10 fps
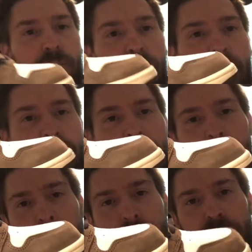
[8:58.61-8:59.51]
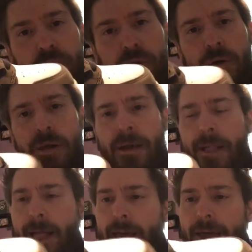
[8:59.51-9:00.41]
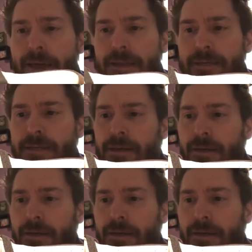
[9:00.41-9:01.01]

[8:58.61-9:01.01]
what I think about the shoe and,